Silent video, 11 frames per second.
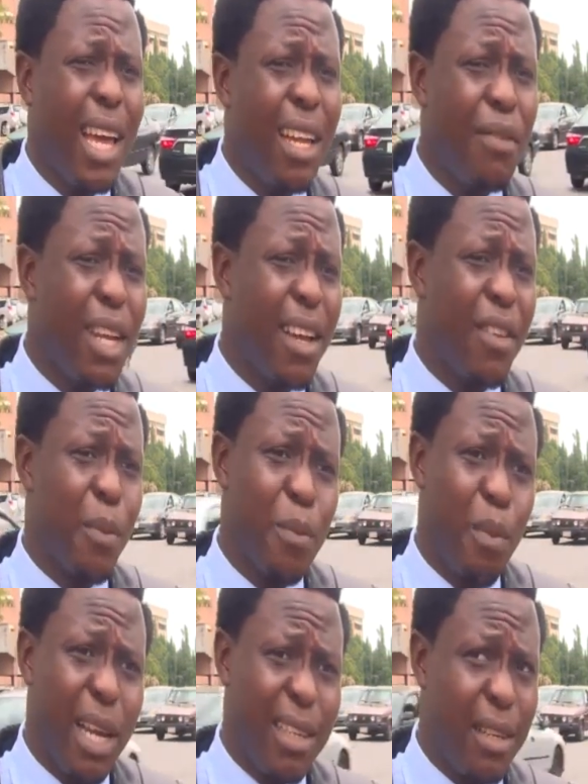can't even expect
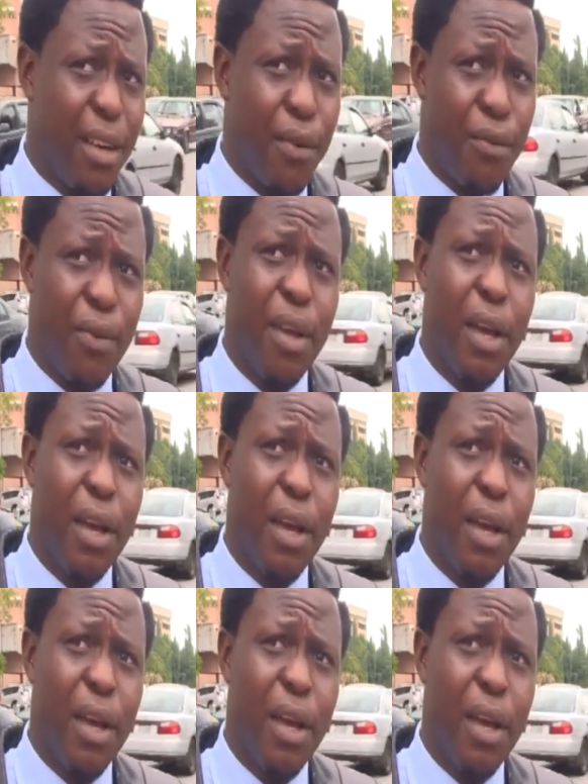myself